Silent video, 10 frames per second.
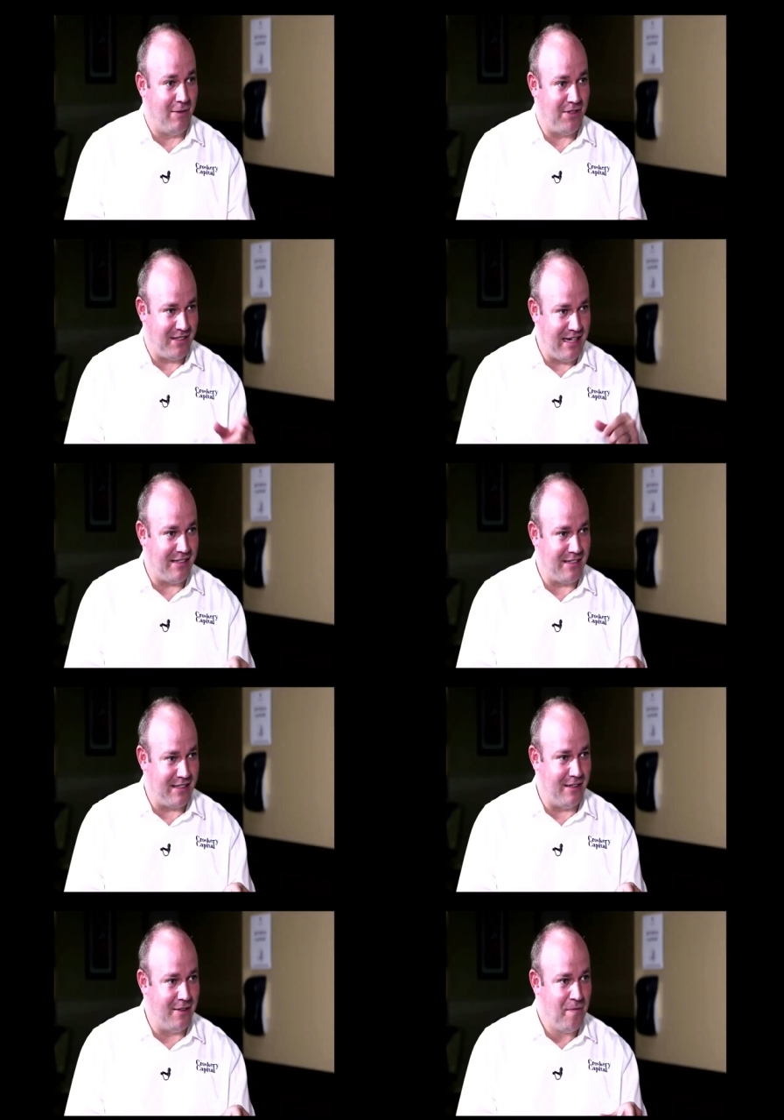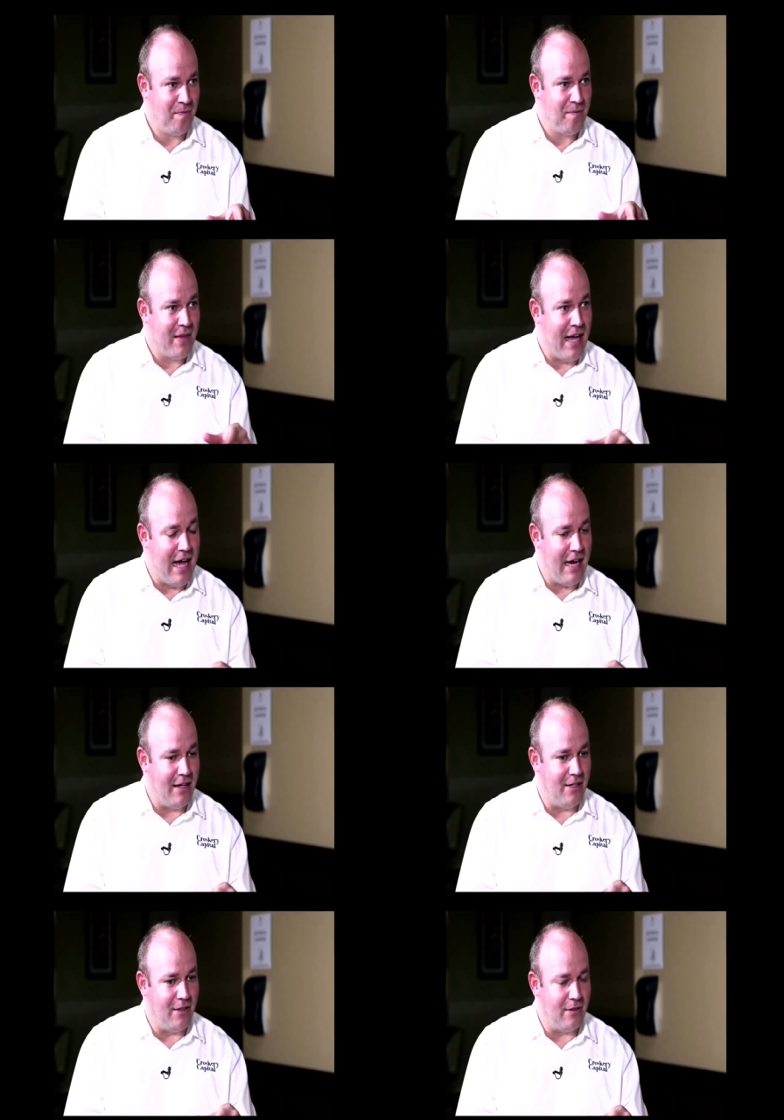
which is SSL. And